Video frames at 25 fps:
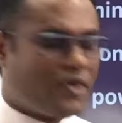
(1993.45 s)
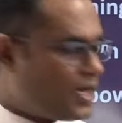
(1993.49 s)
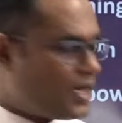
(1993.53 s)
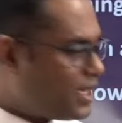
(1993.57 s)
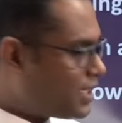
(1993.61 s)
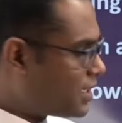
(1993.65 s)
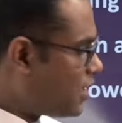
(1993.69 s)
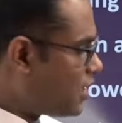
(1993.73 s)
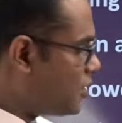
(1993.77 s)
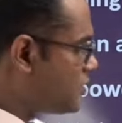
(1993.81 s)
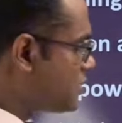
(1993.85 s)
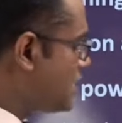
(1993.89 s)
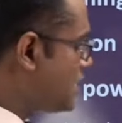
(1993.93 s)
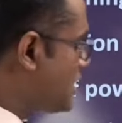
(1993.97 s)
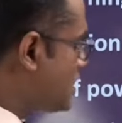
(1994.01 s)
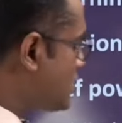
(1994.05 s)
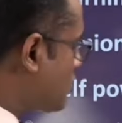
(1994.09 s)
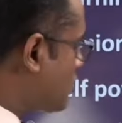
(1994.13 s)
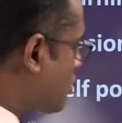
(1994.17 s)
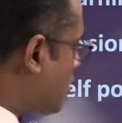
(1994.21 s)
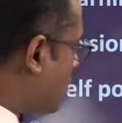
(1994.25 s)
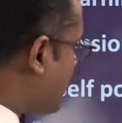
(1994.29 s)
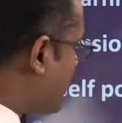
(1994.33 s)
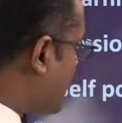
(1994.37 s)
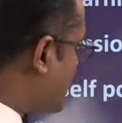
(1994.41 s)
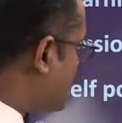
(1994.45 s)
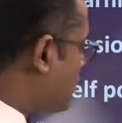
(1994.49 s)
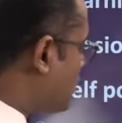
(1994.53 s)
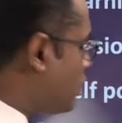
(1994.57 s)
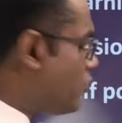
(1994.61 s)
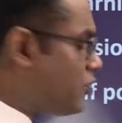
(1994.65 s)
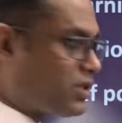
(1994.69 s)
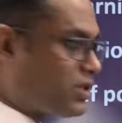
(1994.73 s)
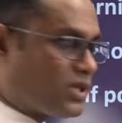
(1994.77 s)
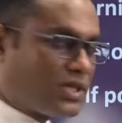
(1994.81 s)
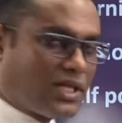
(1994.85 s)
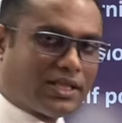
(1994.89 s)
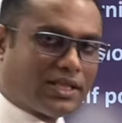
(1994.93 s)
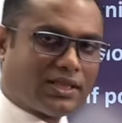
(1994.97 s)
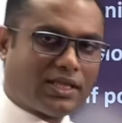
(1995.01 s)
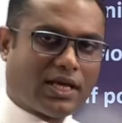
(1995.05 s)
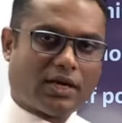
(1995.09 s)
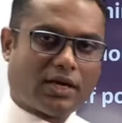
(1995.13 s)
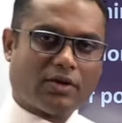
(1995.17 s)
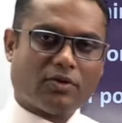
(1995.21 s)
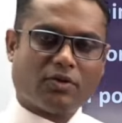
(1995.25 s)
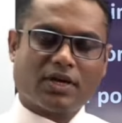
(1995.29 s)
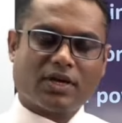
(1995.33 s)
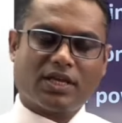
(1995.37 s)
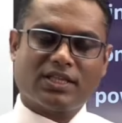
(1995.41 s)
When it comes to these topics, you would think
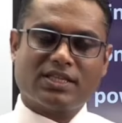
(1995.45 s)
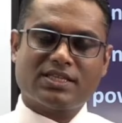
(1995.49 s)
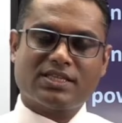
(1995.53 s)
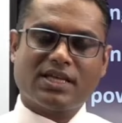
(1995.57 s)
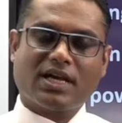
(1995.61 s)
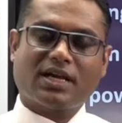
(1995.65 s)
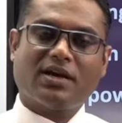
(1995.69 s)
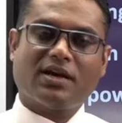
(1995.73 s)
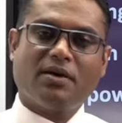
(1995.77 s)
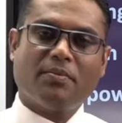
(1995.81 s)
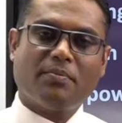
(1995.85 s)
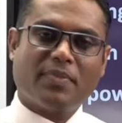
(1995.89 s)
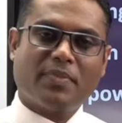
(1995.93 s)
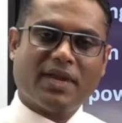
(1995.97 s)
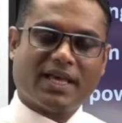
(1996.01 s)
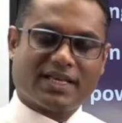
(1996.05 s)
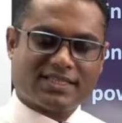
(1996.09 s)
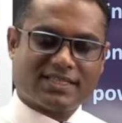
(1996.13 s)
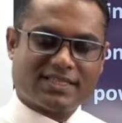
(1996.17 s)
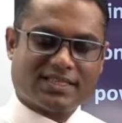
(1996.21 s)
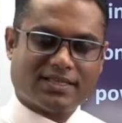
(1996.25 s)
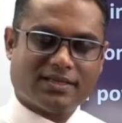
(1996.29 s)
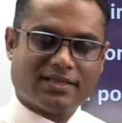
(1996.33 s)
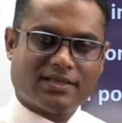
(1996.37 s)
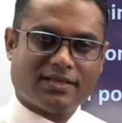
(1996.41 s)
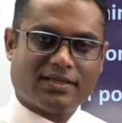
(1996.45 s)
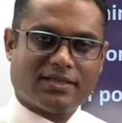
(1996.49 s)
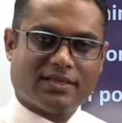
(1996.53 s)
that, okay, these are complex,